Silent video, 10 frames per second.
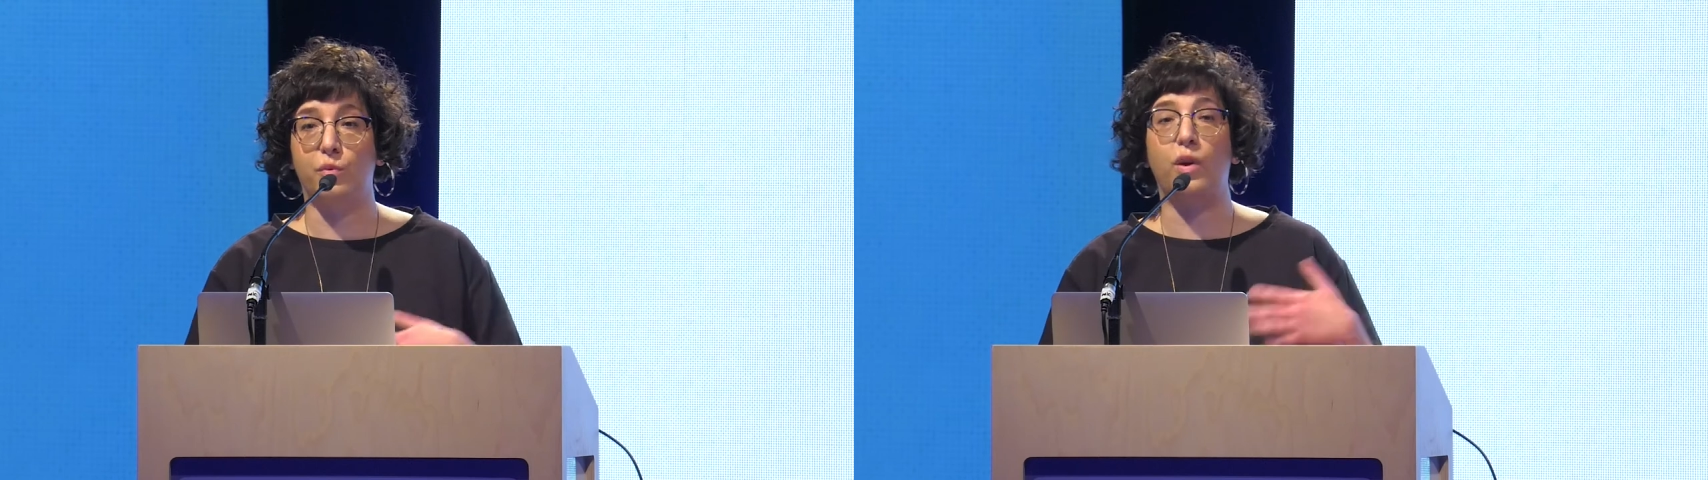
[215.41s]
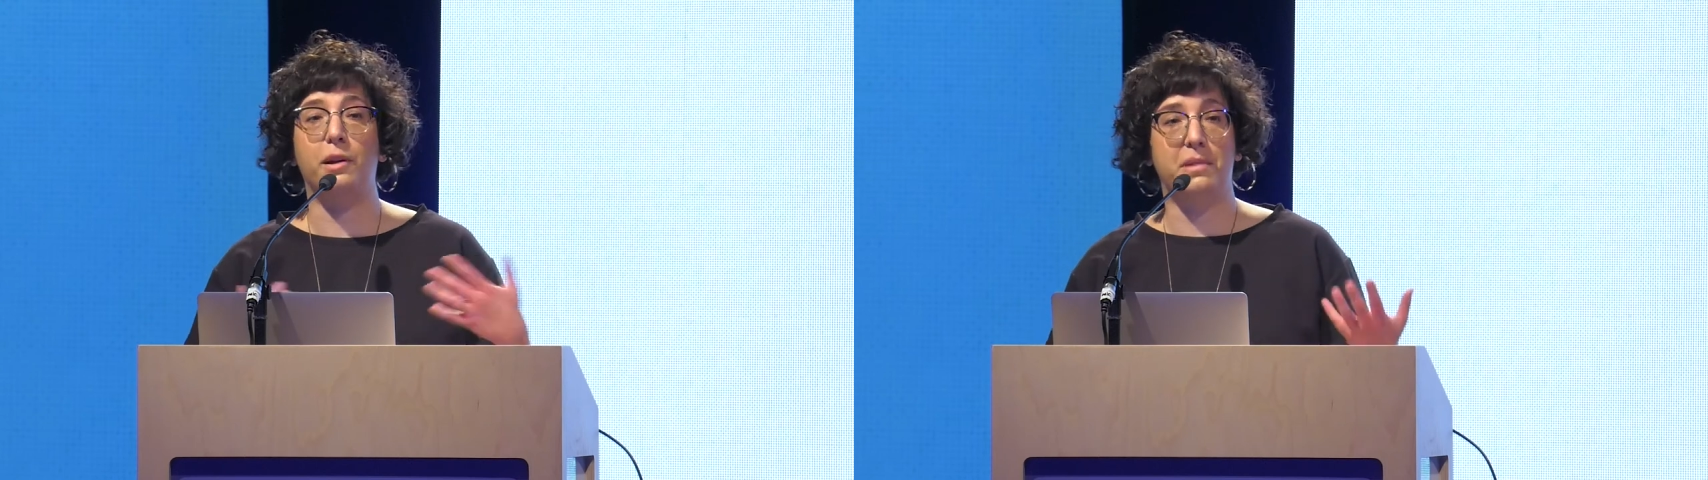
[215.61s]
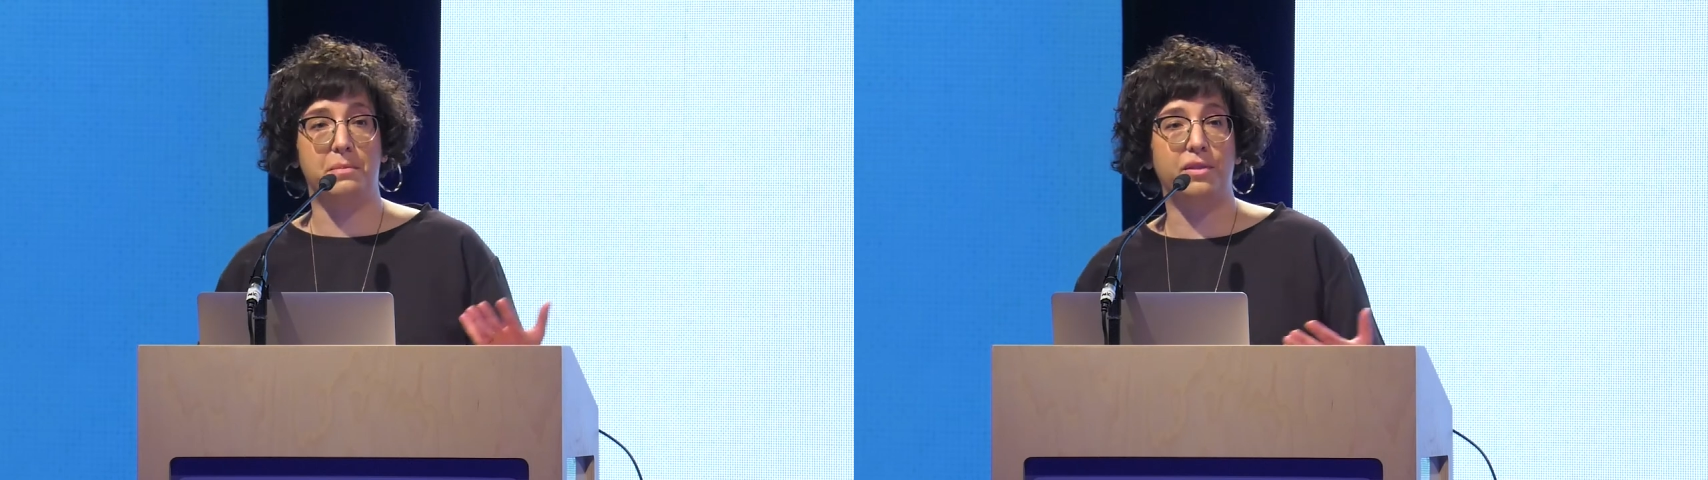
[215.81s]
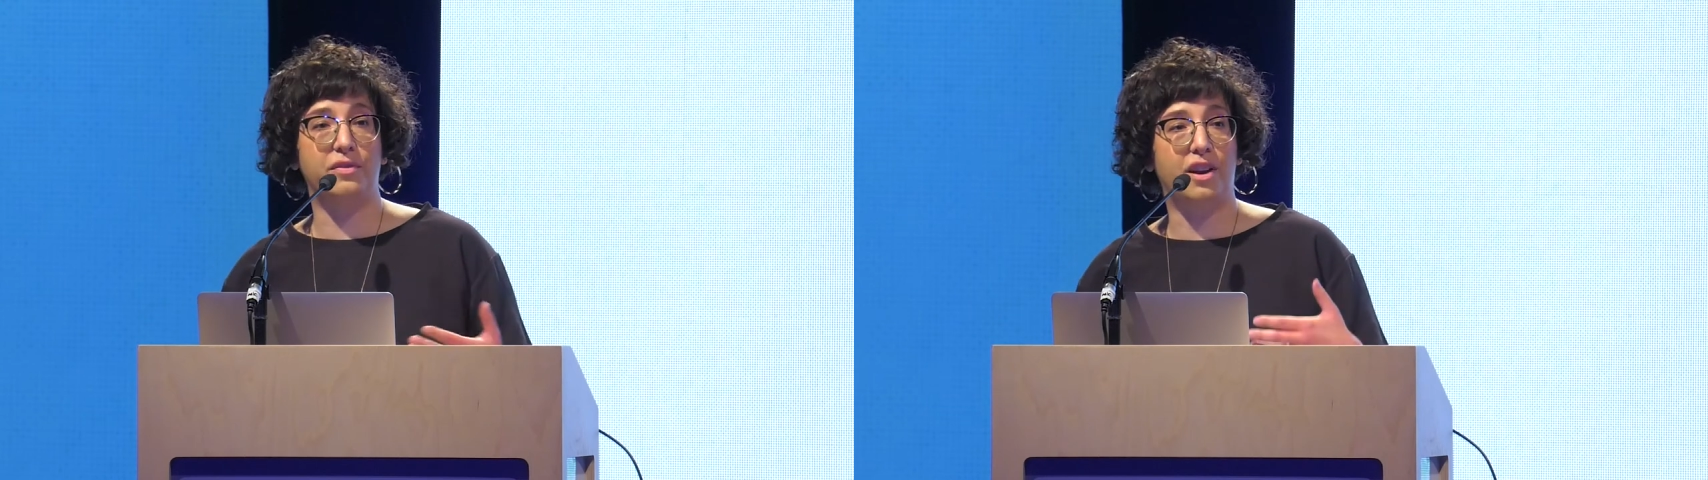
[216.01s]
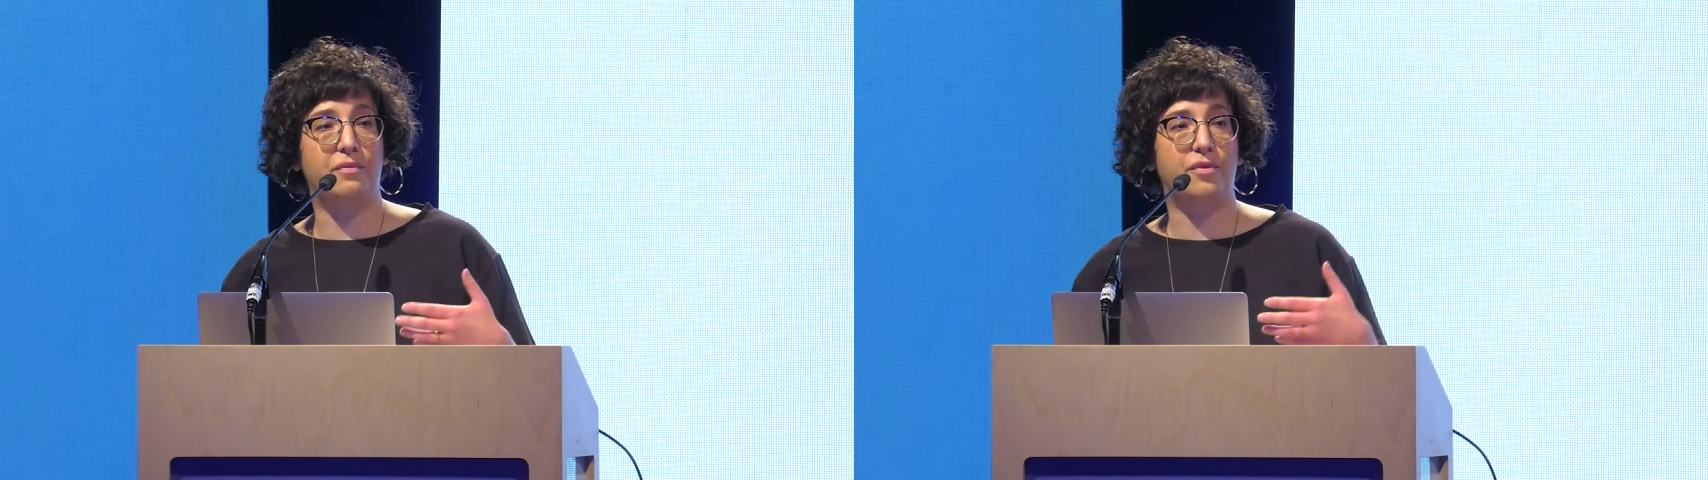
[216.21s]
where people
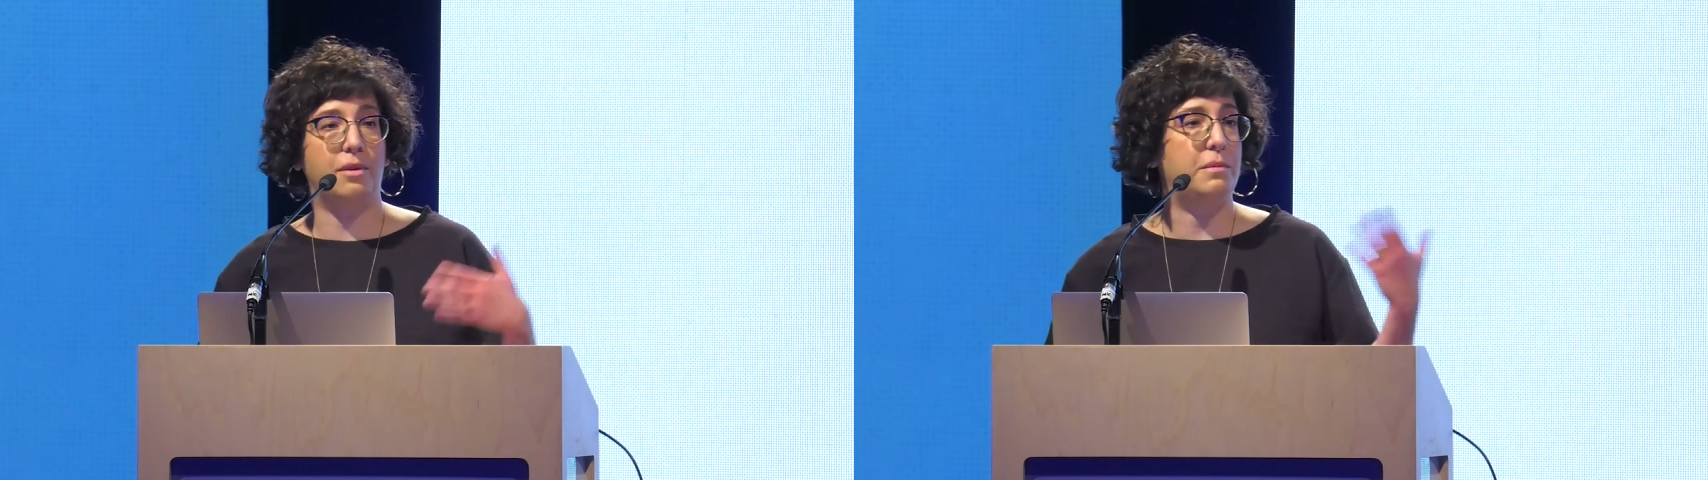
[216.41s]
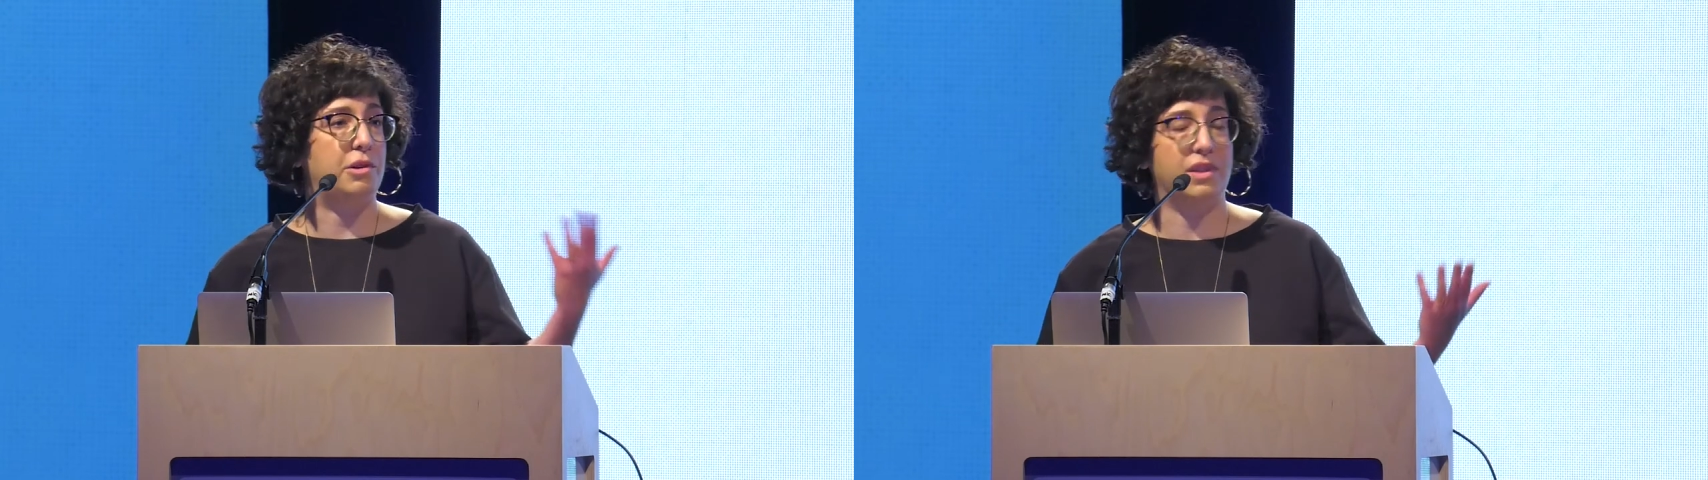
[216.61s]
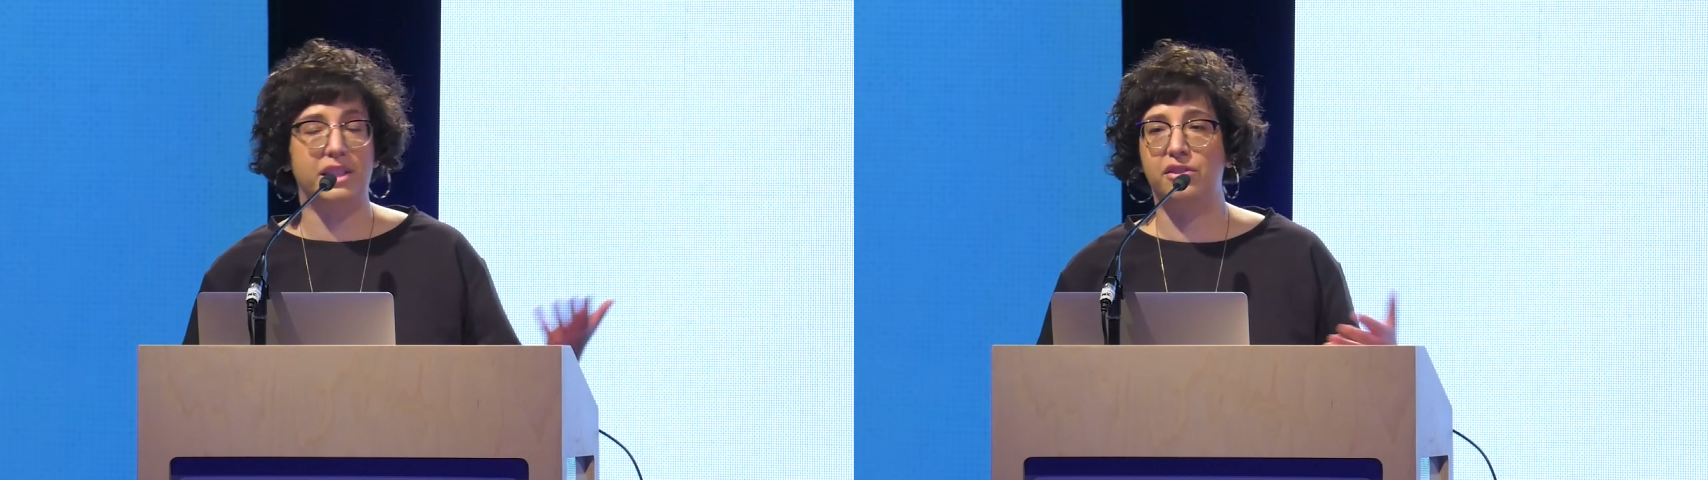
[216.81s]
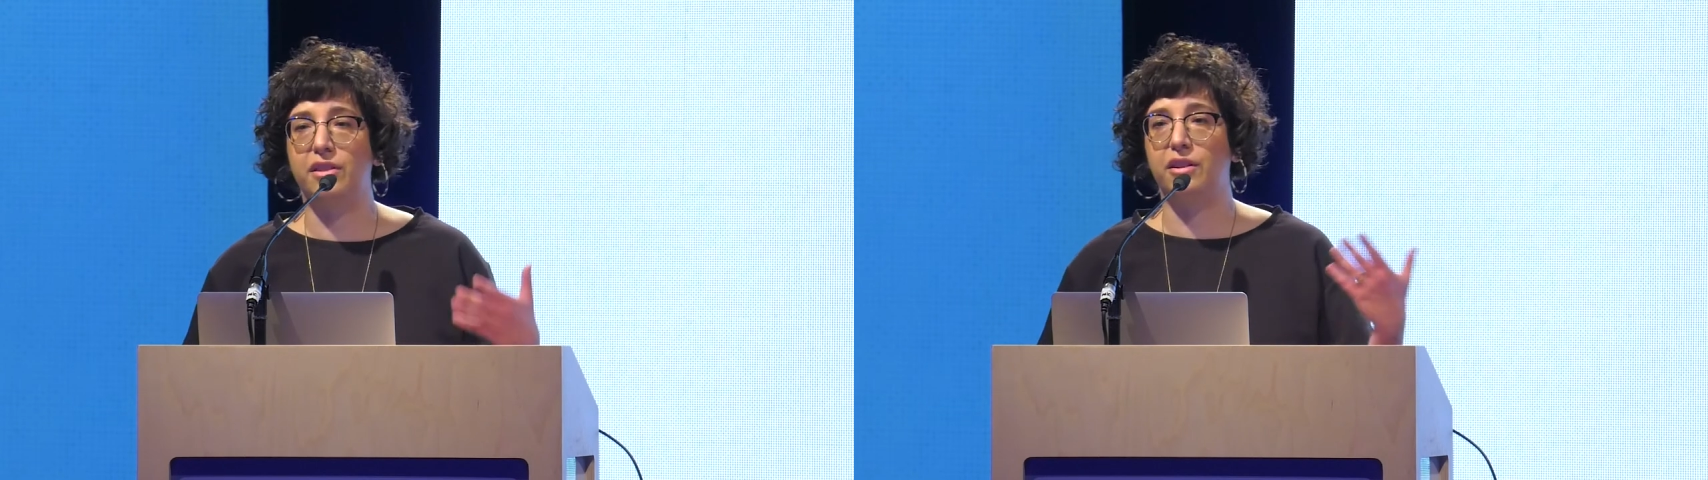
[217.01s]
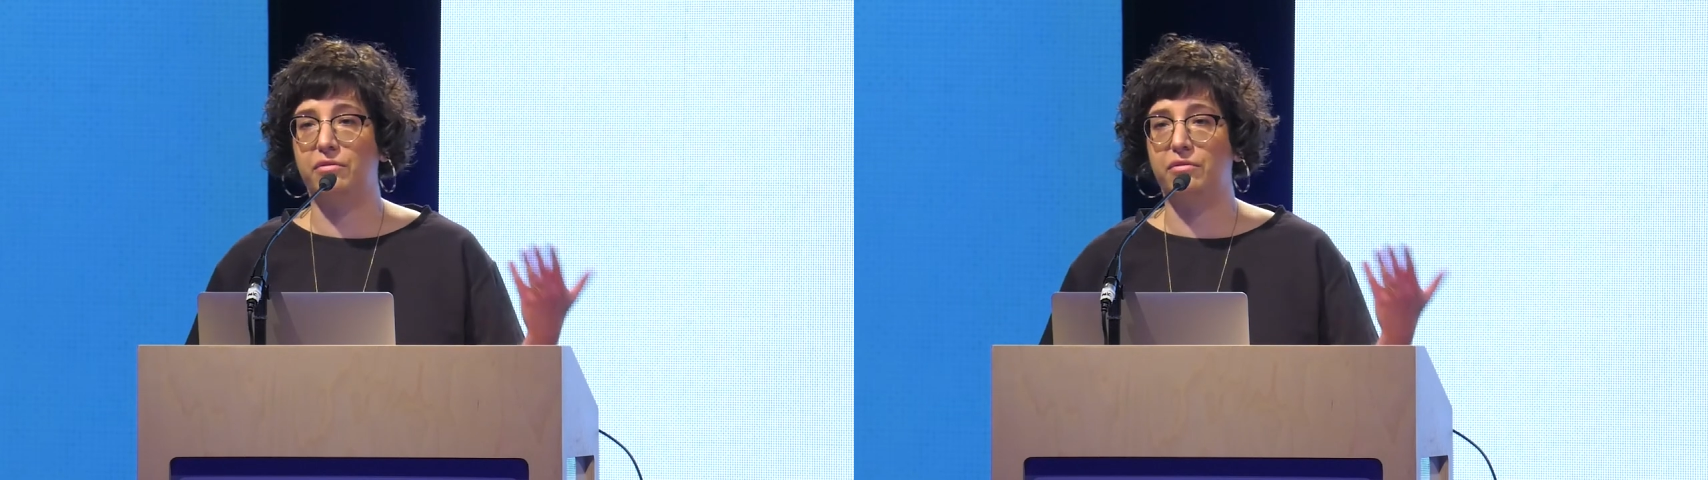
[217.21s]
have come from, their religion,